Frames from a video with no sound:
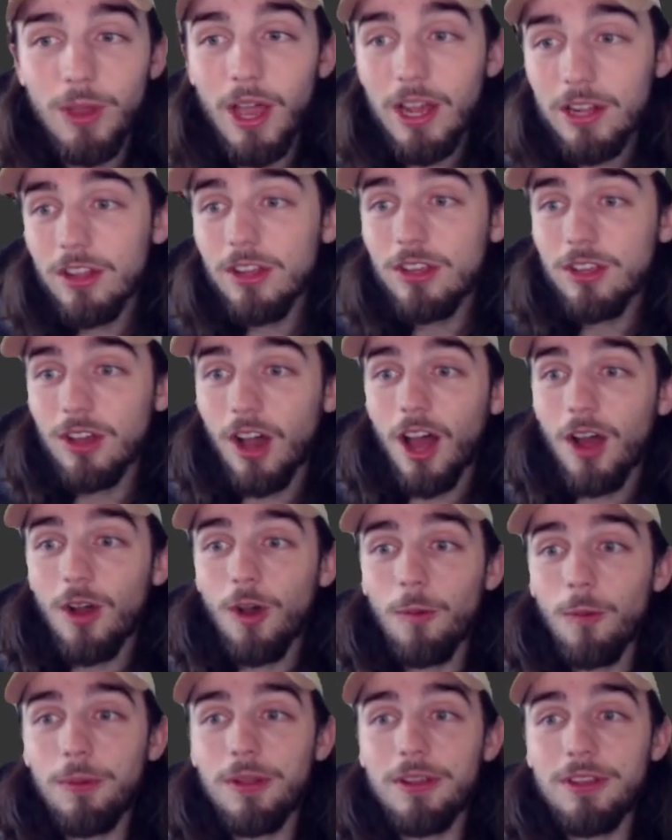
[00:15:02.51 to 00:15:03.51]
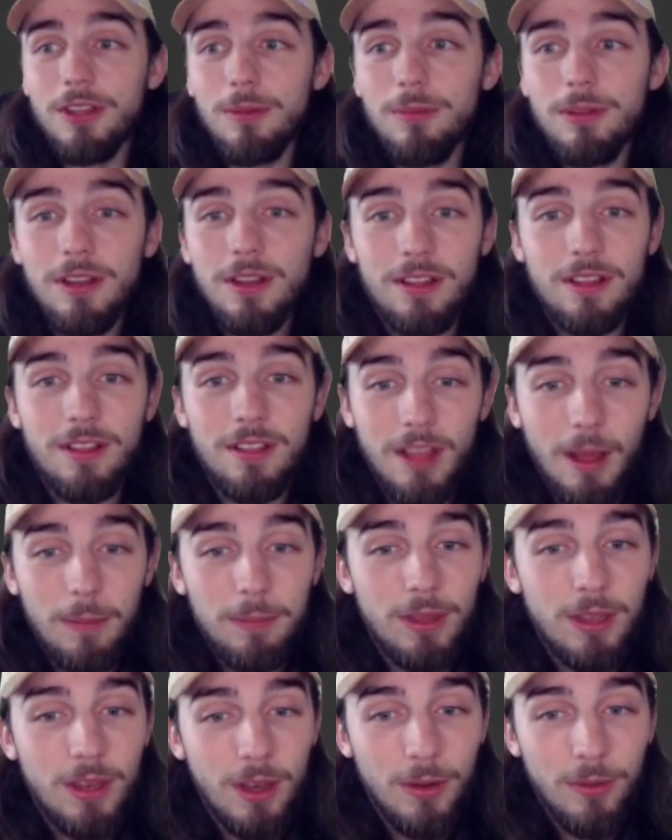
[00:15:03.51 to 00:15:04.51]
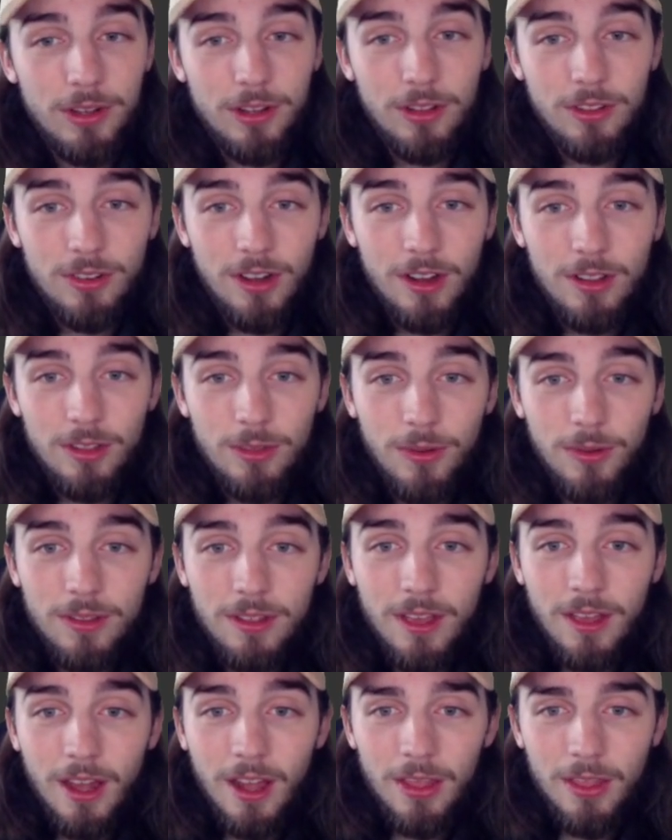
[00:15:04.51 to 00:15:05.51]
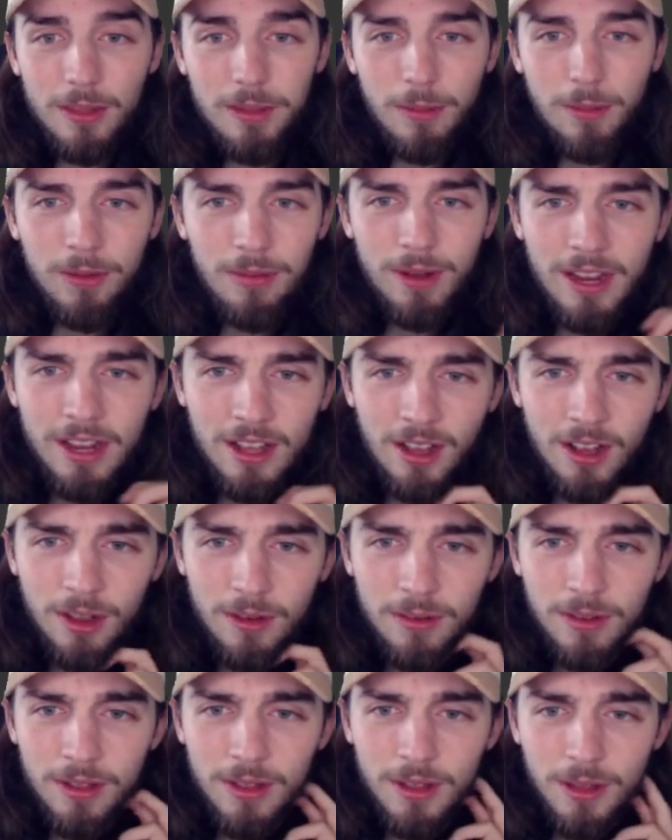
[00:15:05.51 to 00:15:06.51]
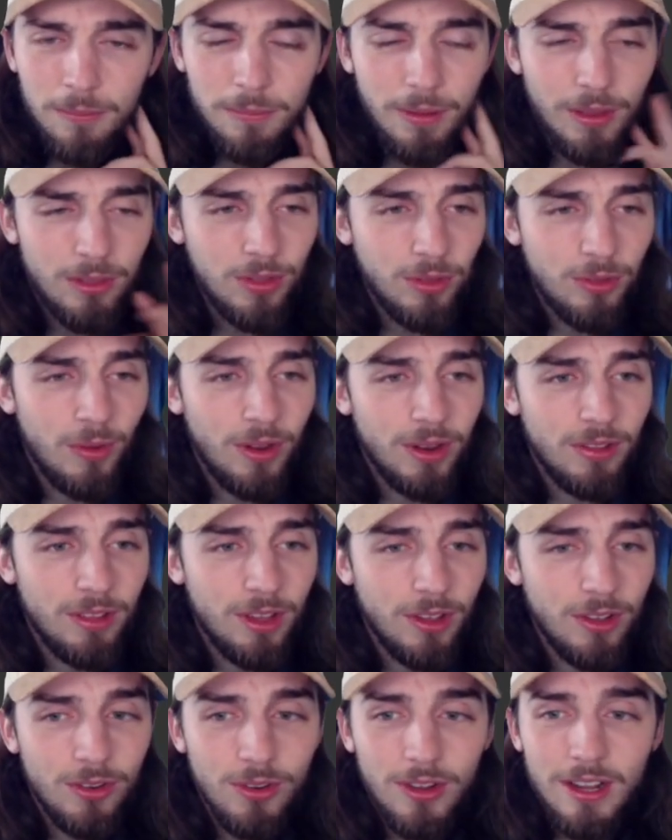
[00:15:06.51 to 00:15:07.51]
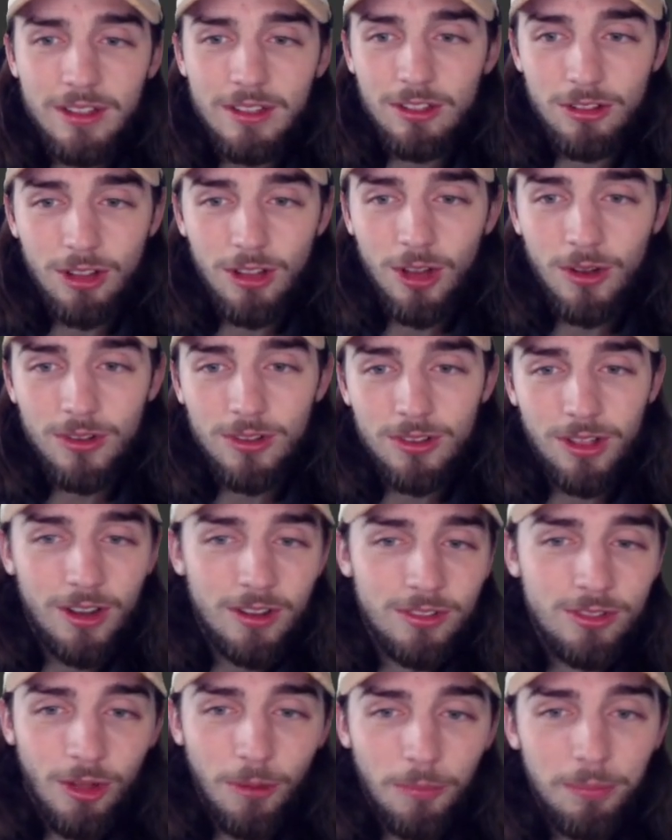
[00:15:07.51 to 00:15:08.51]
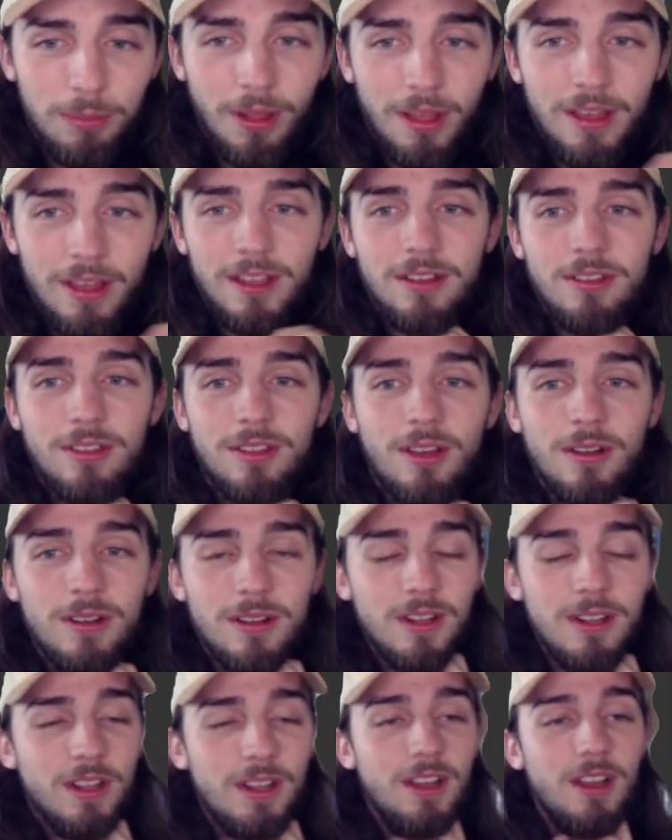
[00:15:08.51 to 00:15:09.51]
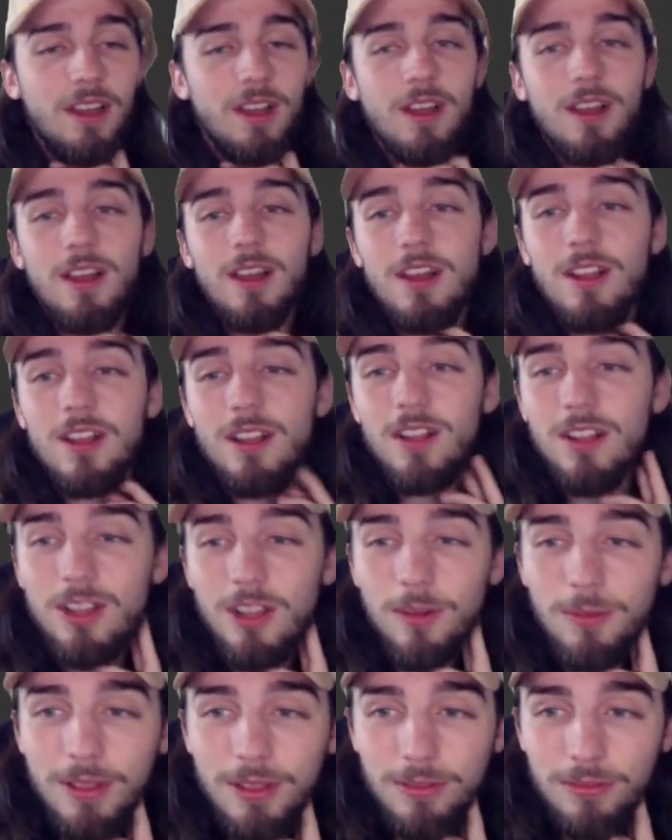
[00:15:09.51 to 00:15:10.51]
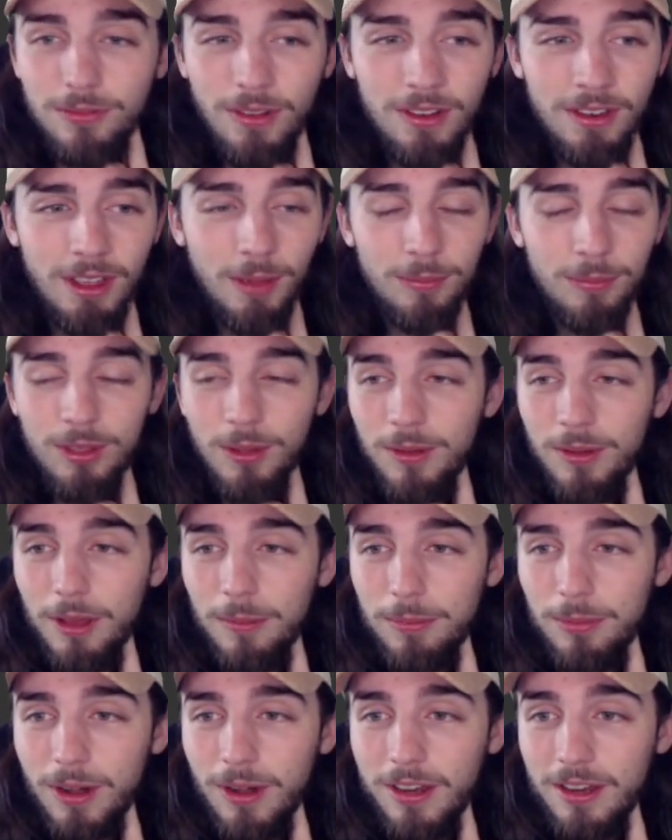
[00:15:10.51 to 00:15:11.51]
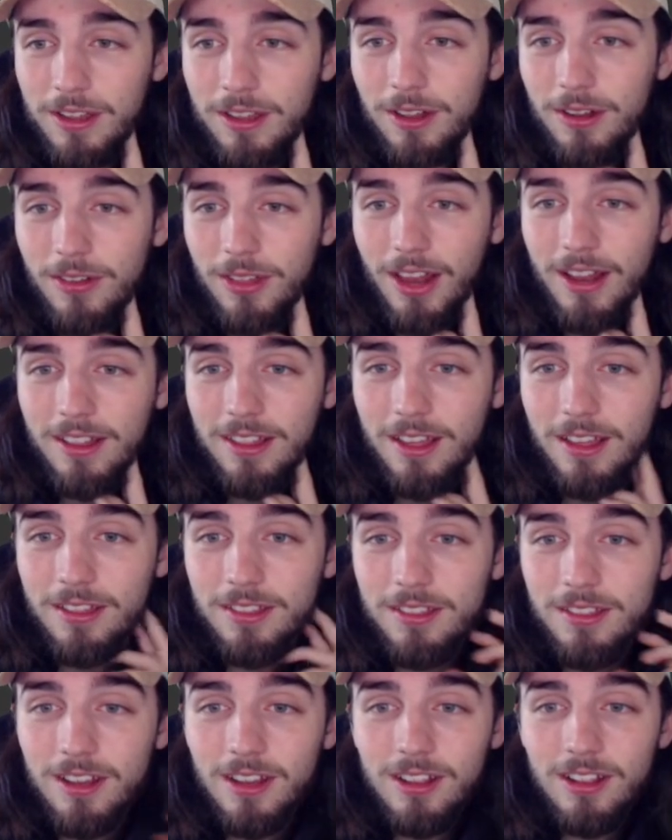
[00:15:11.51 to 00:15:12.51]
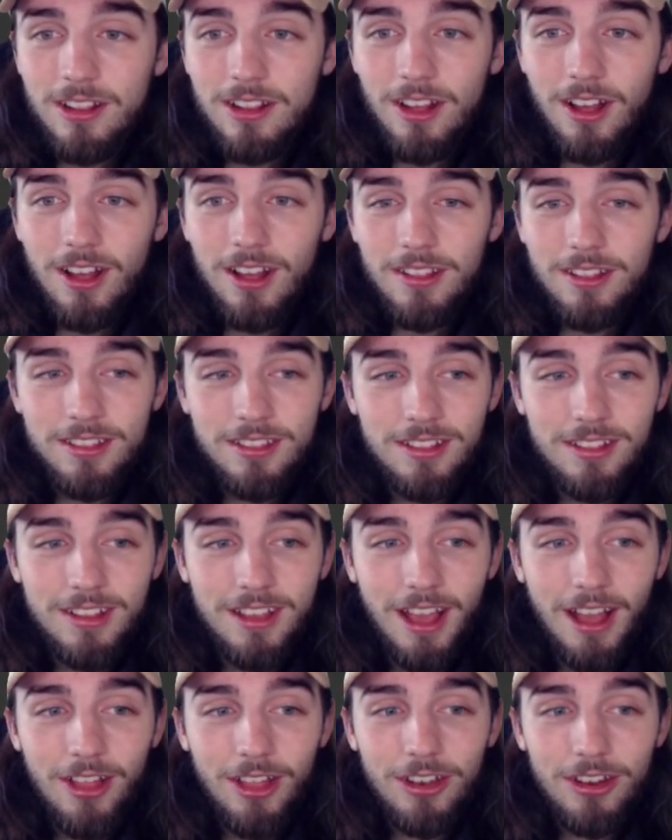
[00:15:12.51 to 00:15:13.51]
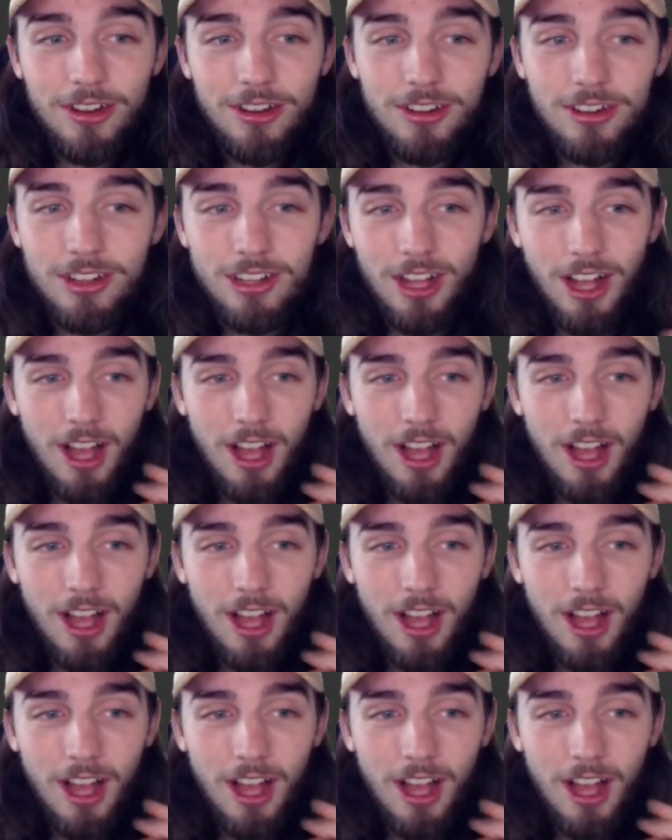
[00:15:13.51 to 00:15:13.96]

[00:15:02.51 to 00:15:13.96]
We actually got open team sheets accepted here, which is crazy. Once again, I think my rating on best of one is like crazy low because I just don't play it. So should be some fun games coming up right here. That is a Sneasler Skeleturge.